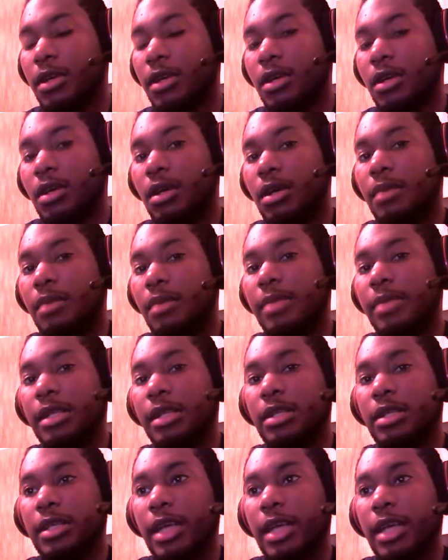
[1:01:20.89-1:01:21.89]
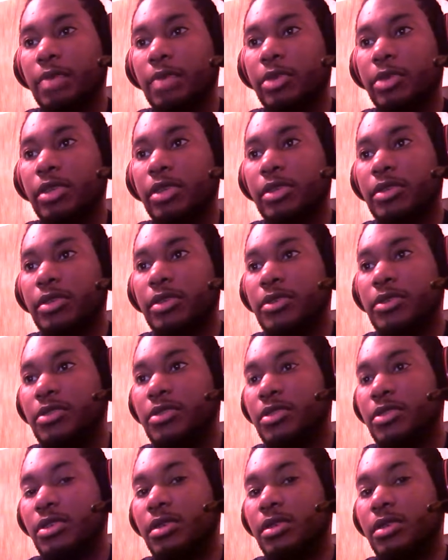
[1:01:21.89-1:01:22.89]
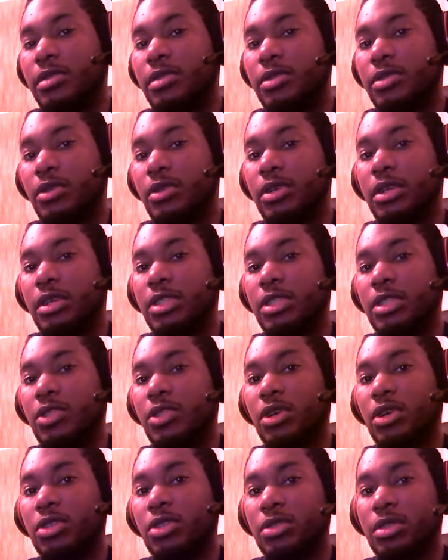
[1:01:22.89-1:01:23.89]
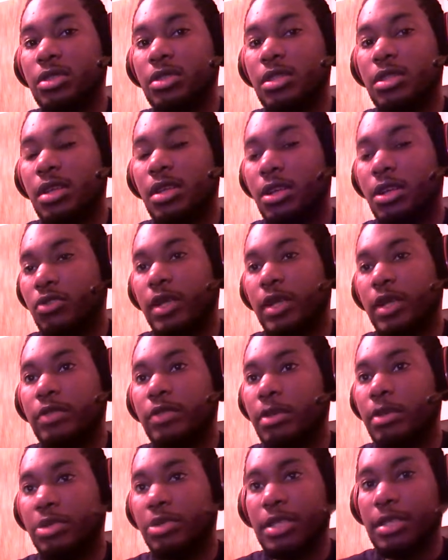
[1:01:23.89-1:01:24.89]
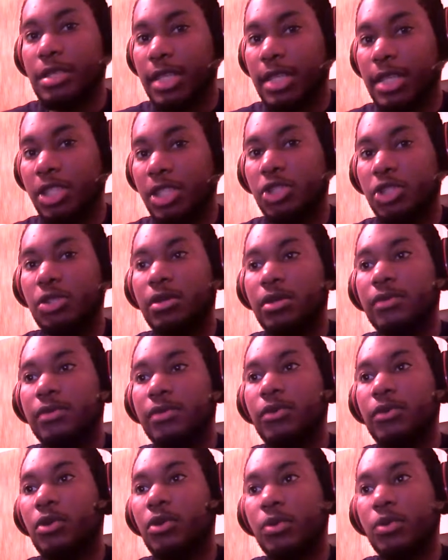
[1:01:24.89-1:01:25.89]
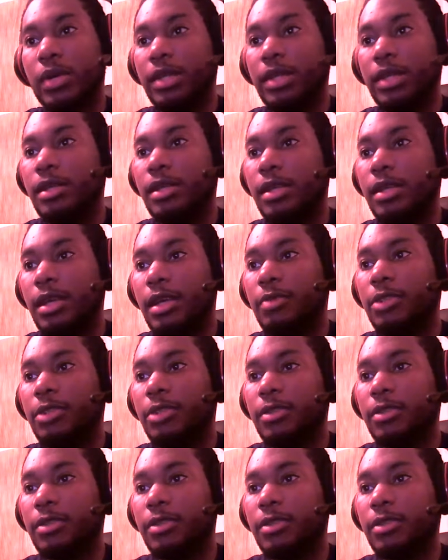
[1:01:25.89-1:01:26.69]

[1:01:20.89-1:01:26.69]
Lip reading: of indie gaming, because it's not a great representation of all indie gaming.